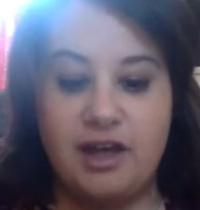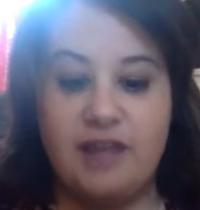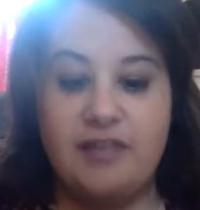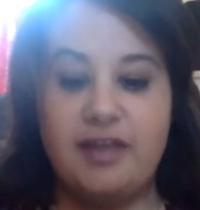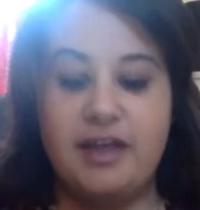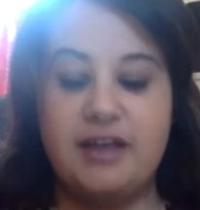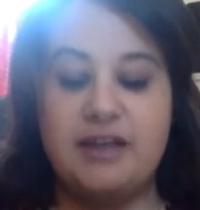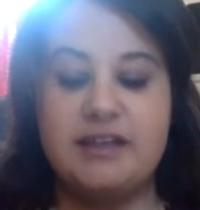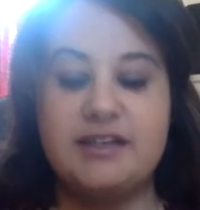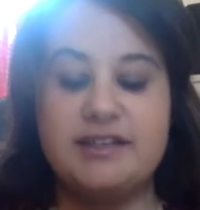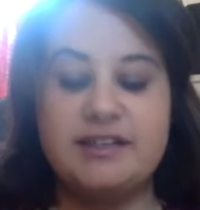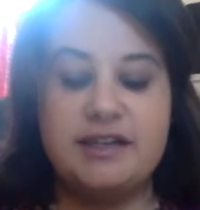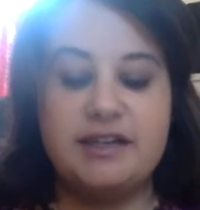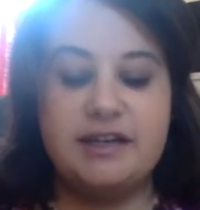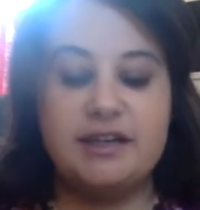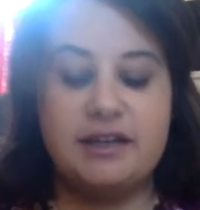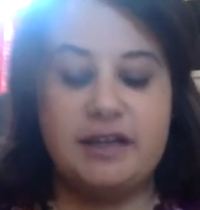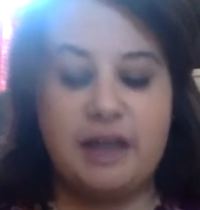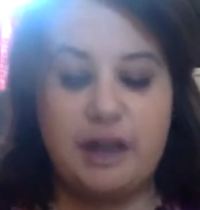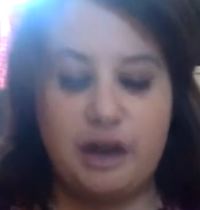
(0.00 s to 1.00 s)
that he's
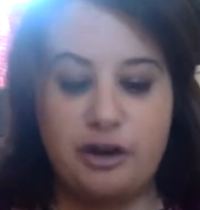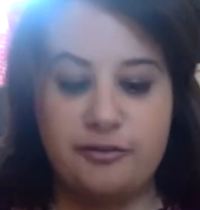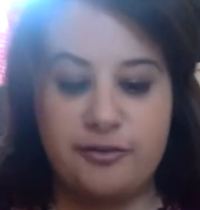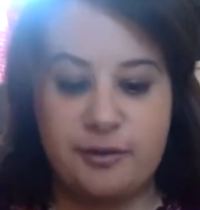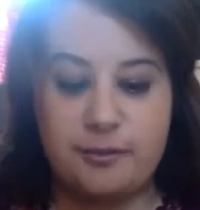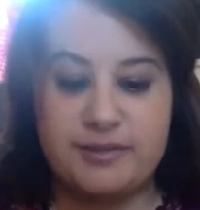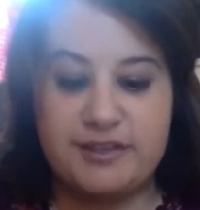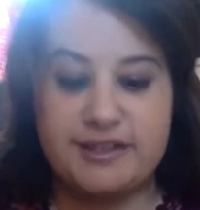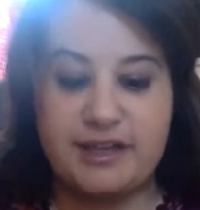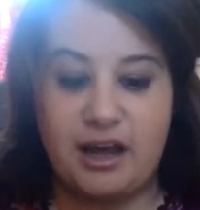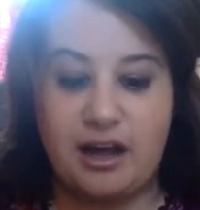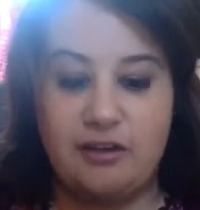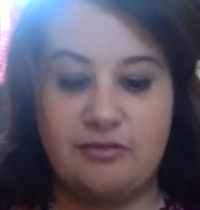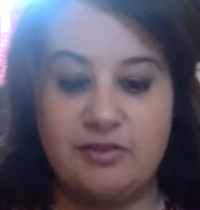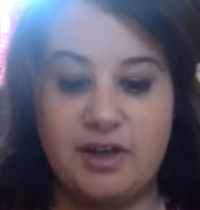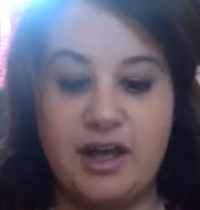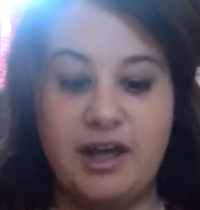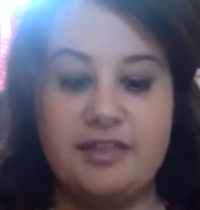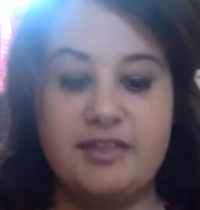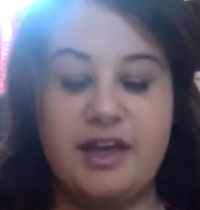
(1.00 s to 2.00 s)
taking care of himself,
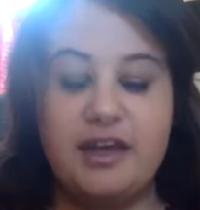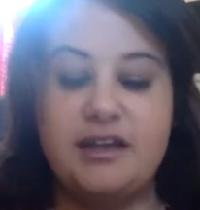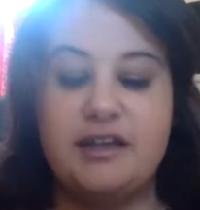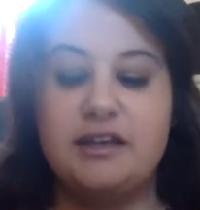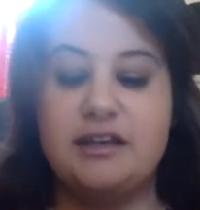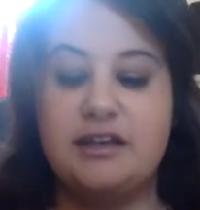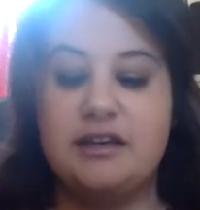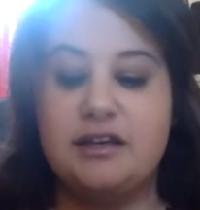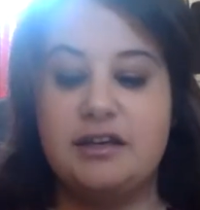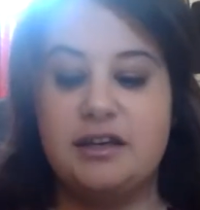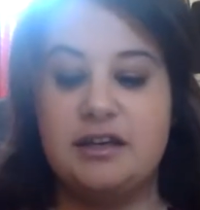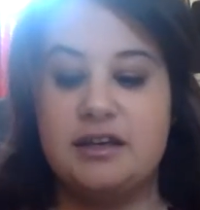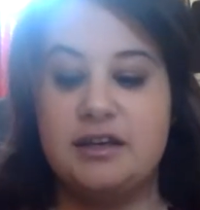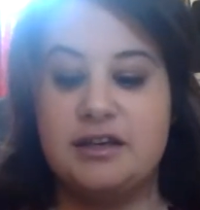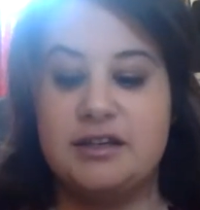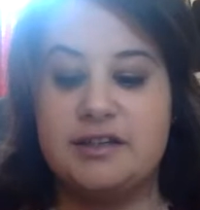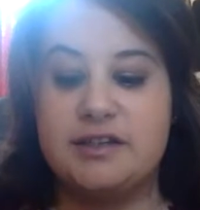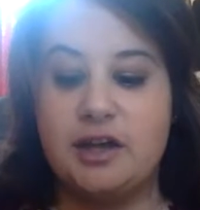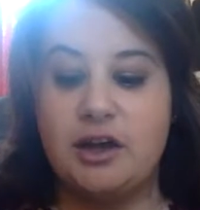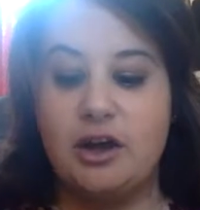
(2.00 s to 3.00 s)
that he
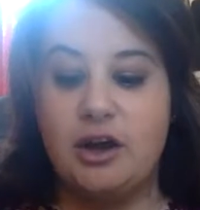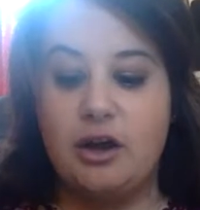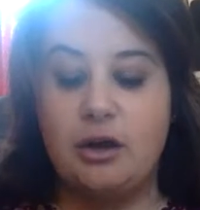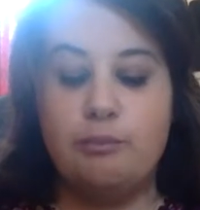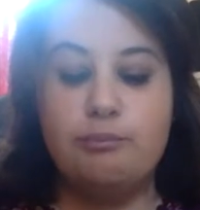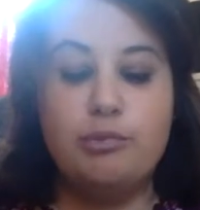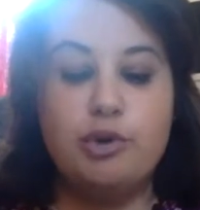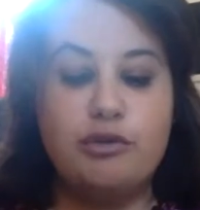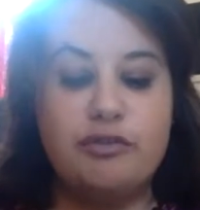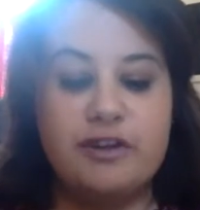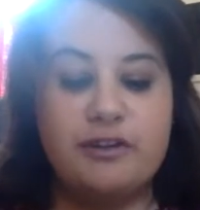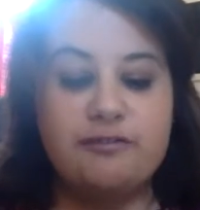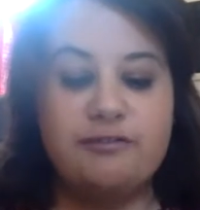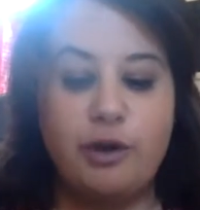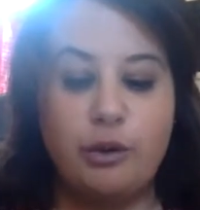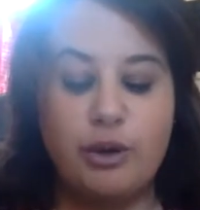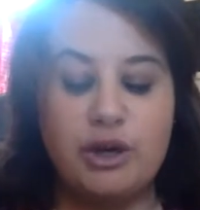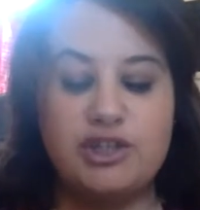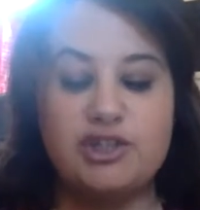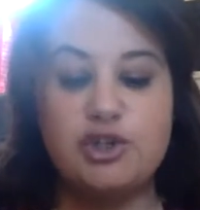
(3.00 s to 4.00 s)
is moving
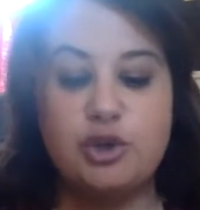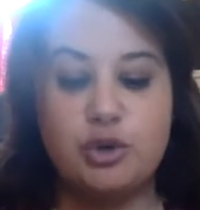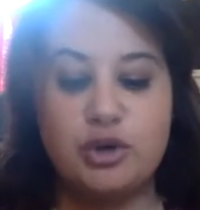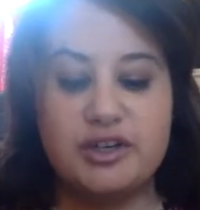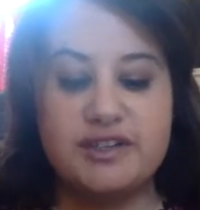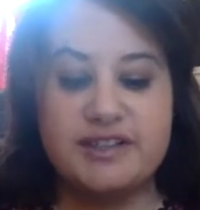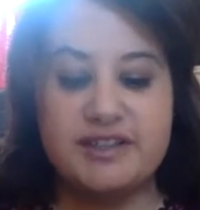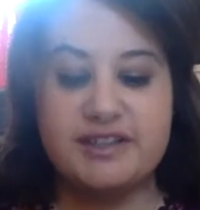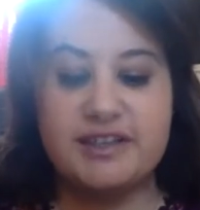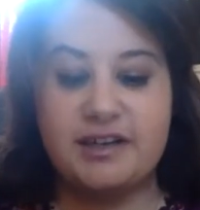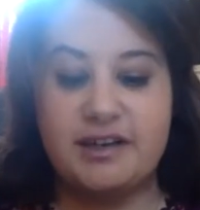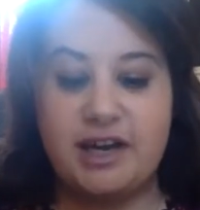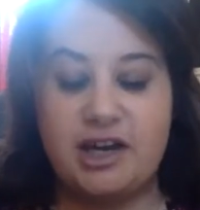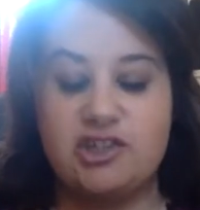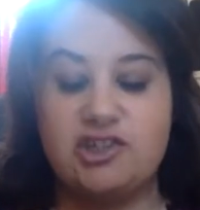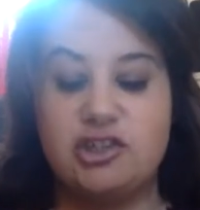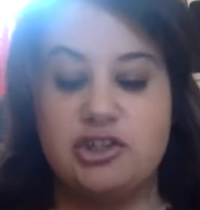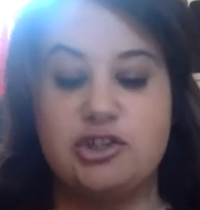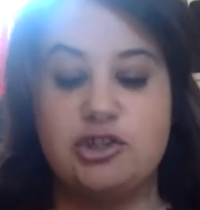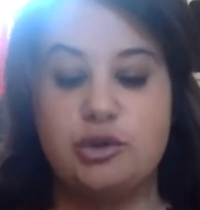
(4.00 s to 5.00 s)
forward towards this
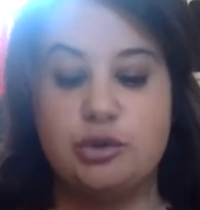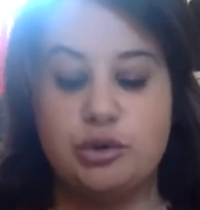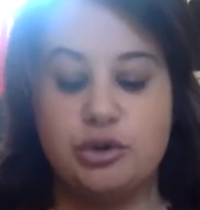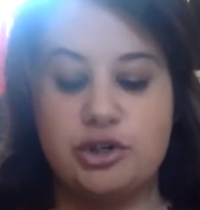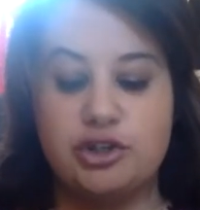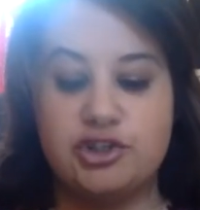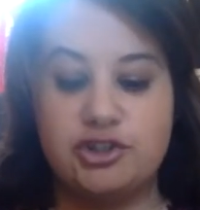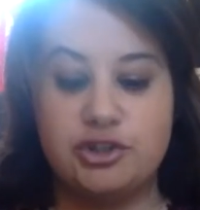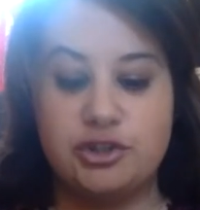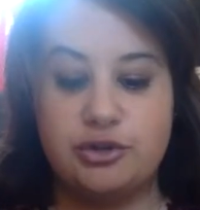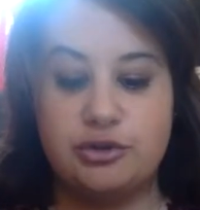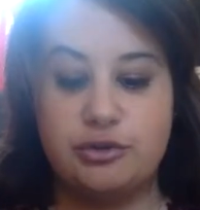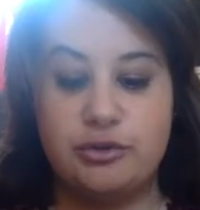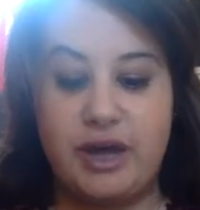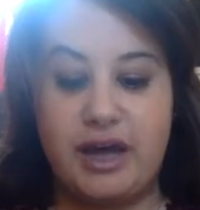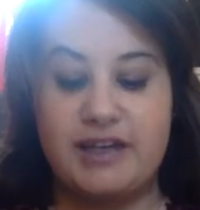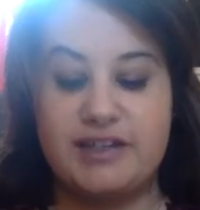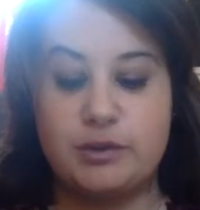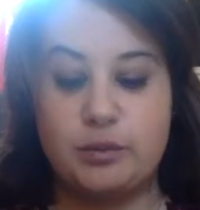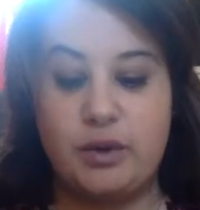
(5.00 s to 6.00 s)
connection towards you
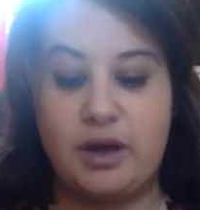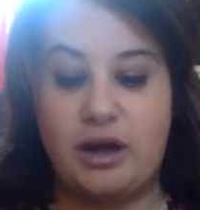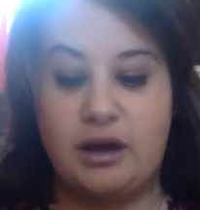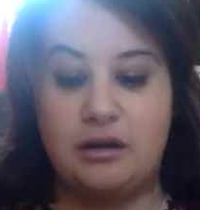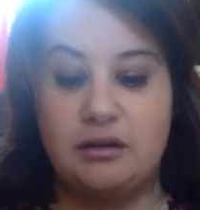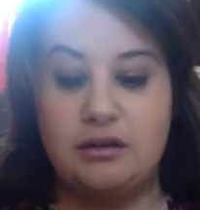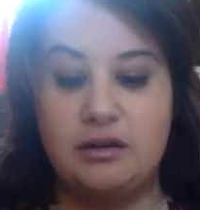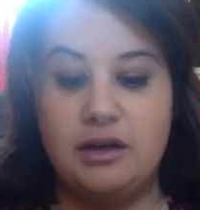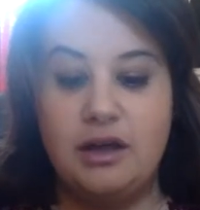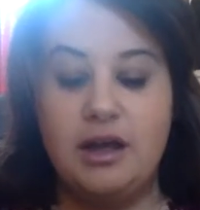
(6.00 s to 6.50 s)
as well.